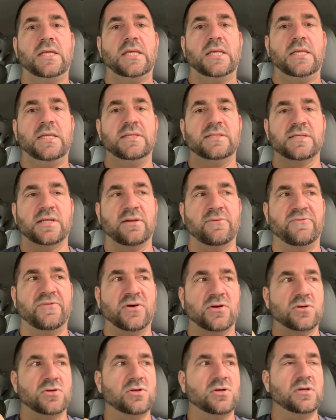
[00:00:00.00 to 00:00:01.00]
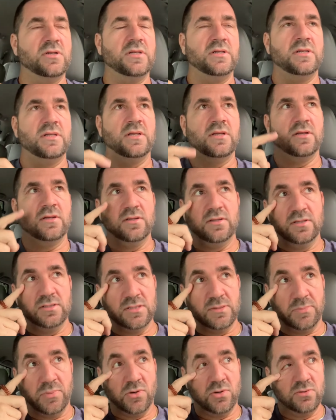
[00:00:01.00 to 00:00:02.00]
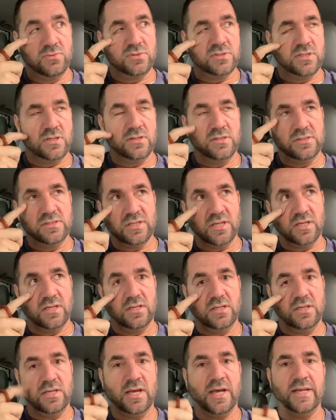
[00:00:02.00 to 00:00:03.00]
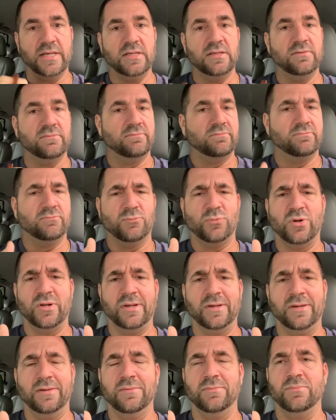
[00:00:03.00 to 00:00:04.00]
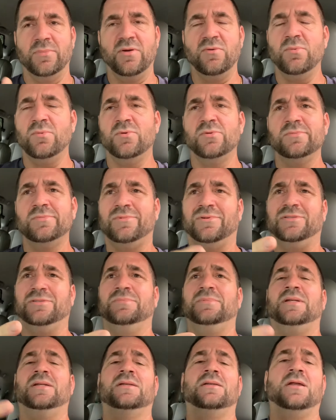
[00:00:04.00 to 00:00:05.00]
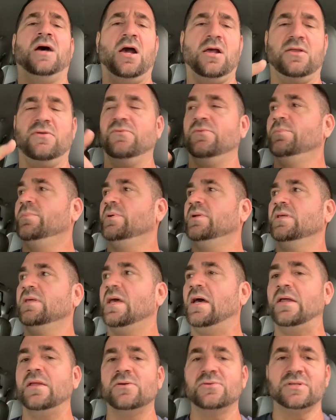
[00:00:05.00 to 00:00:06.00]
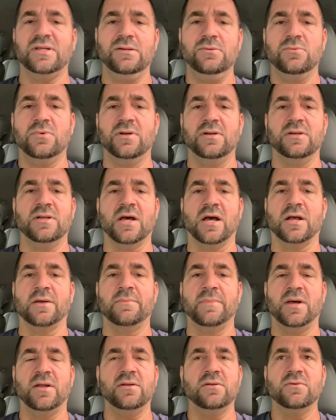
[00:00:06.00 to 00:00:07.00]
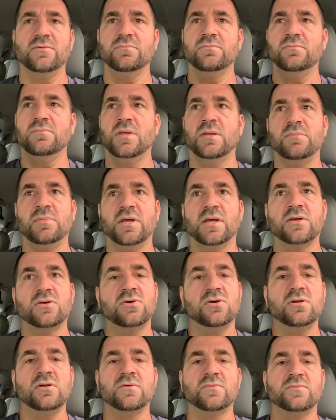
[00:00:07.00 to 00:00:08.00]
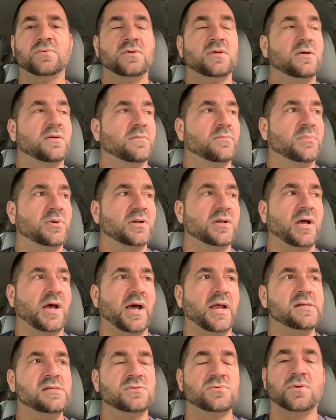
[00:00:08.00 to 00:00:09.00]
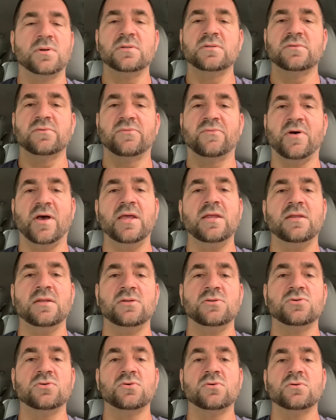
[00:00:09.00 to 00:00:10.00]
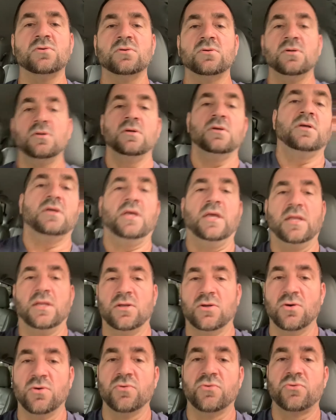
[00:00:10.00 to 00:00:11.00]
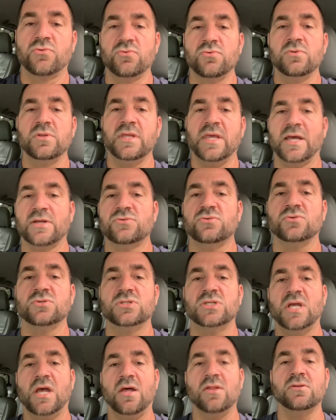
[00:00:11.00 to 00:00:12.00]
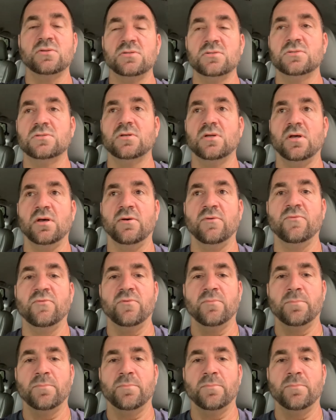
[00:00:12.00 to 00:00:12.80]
he said it felt good and the, his opponent was there and he's like yeah i didn't want everyone wants me to knock everybody out he goes i didn't want to knock him out maybe i could have but i just wanted to fight endure and go through the actual challenge of